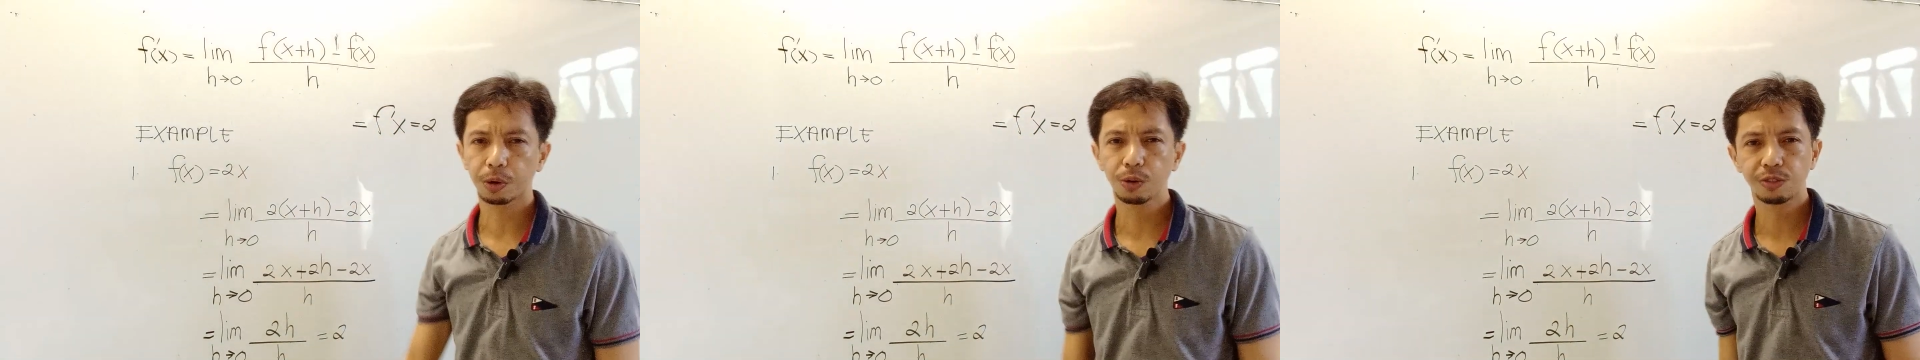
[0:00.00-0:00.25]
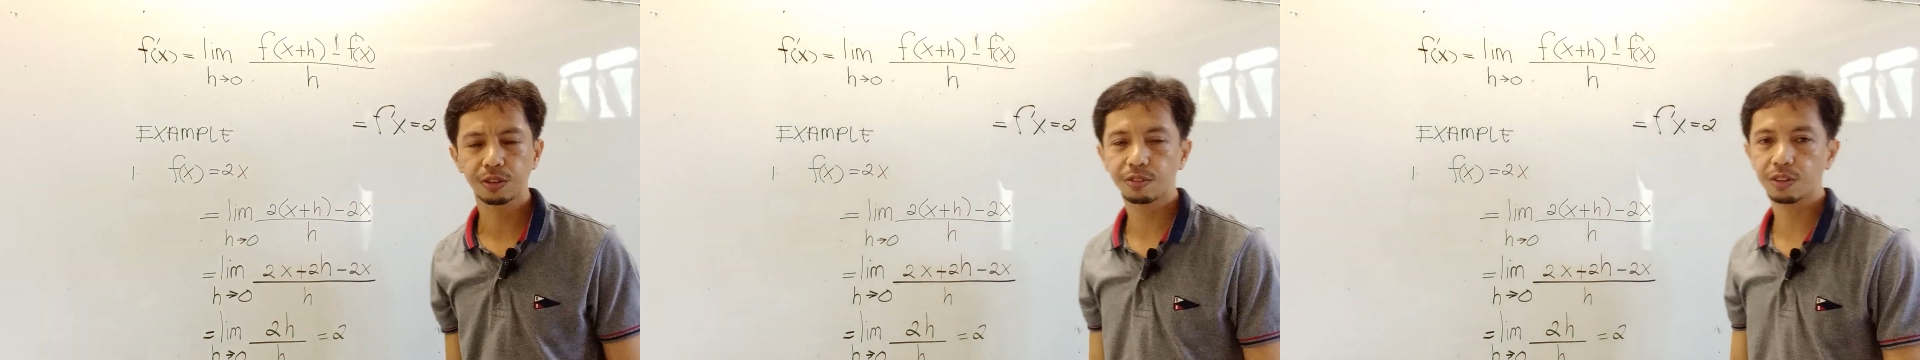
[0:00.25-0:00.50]

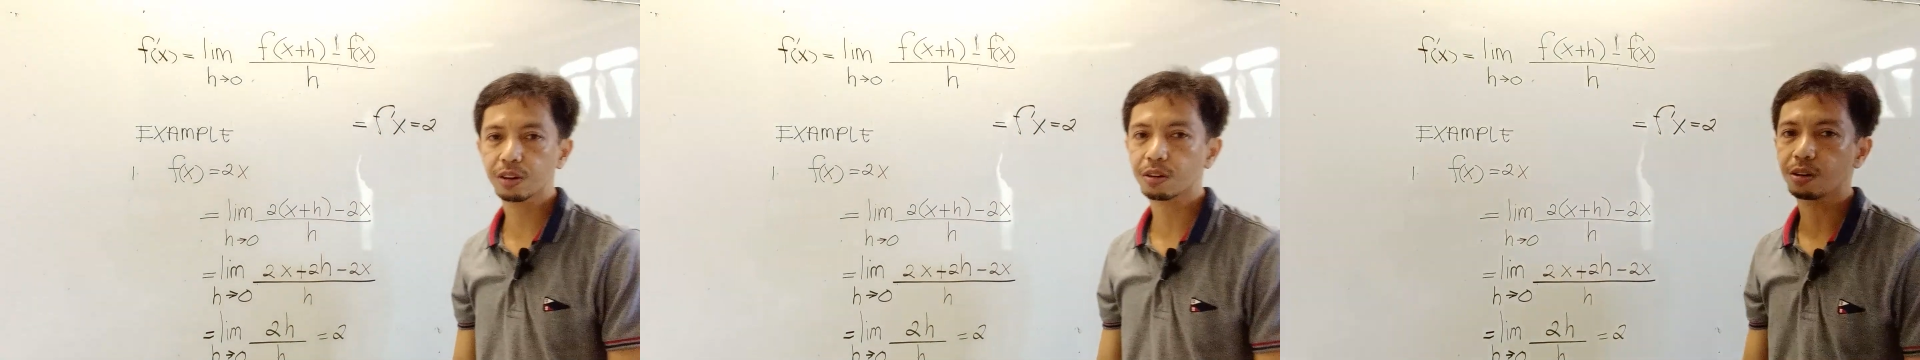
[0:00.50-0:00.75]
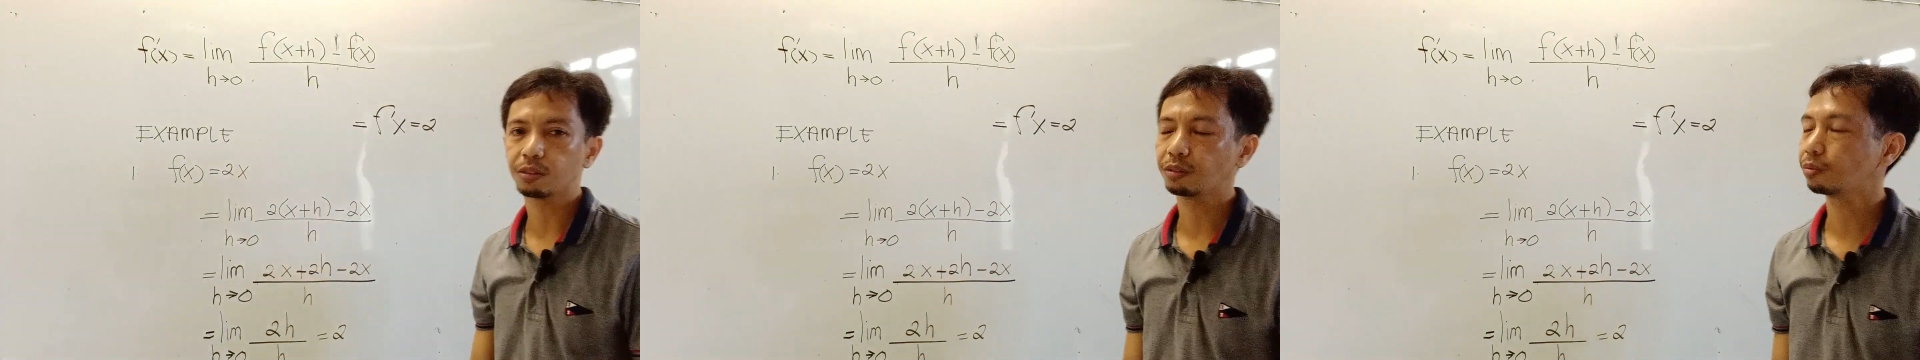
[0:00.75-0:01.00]
approaches
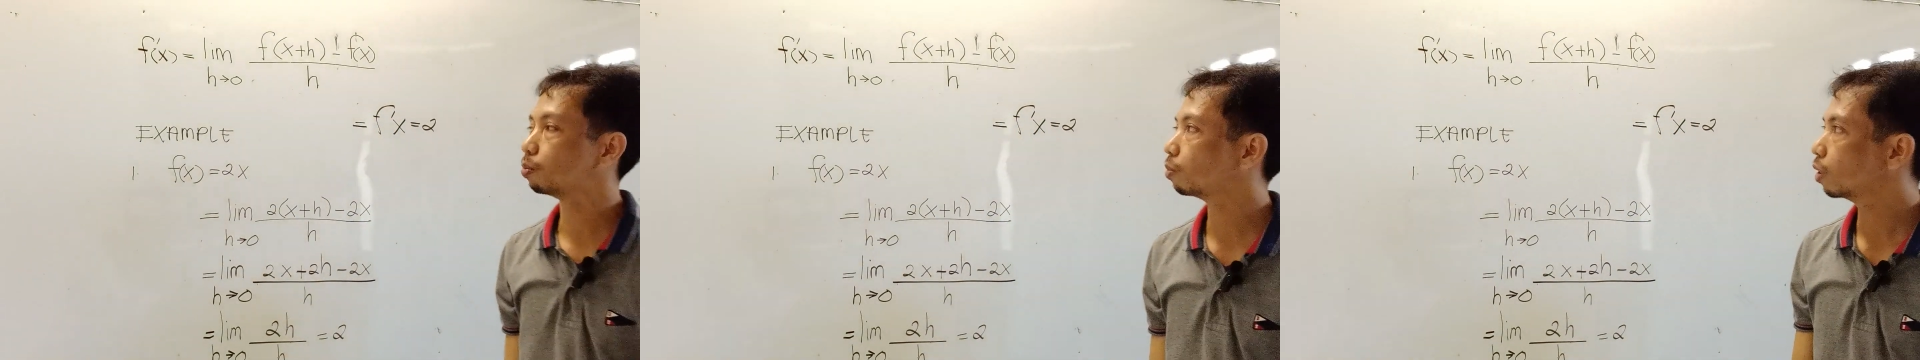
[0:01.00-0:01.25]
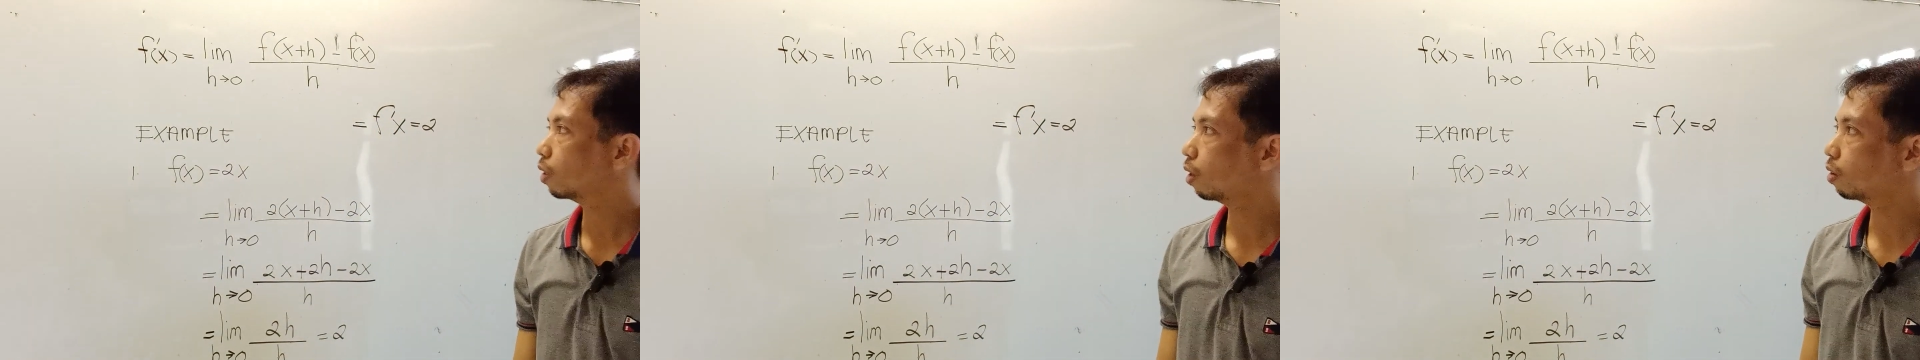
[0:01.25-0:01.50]
0.
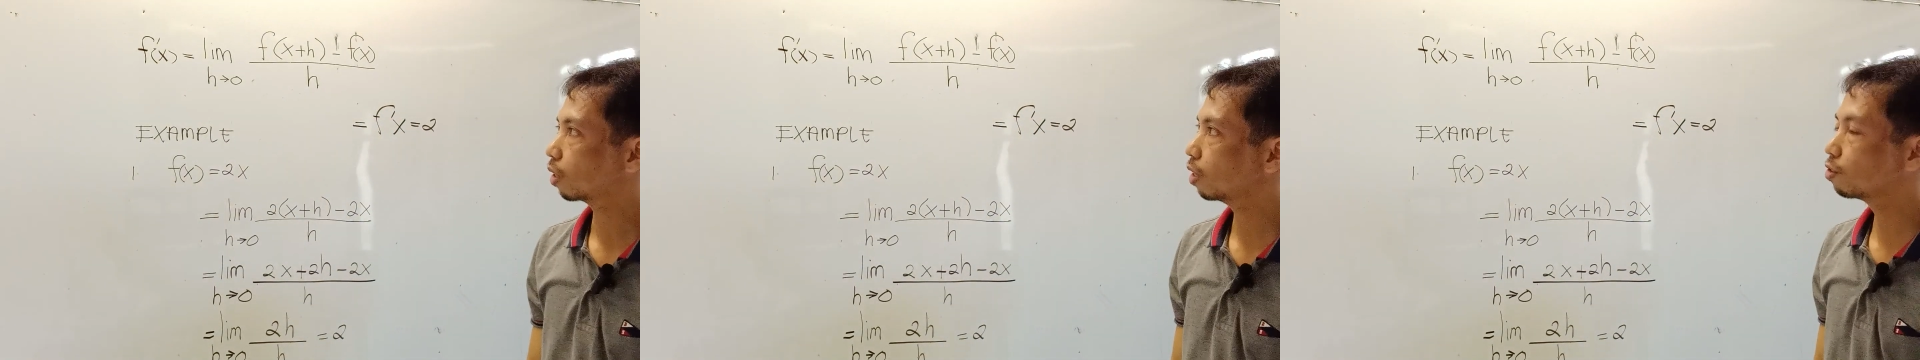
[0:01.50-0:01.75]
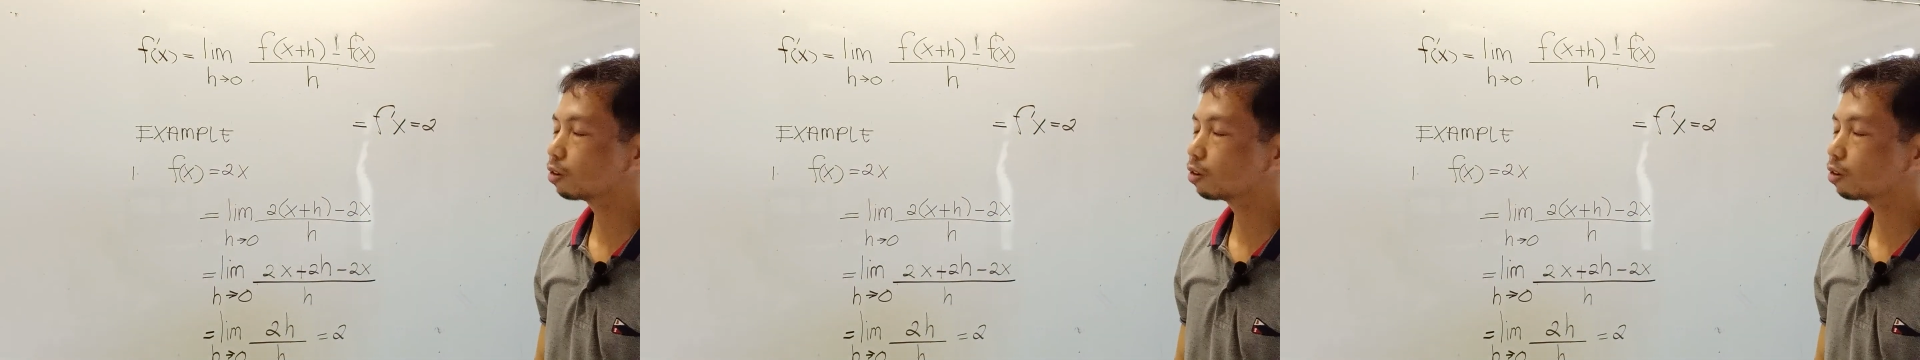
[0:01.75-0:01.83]
Okay,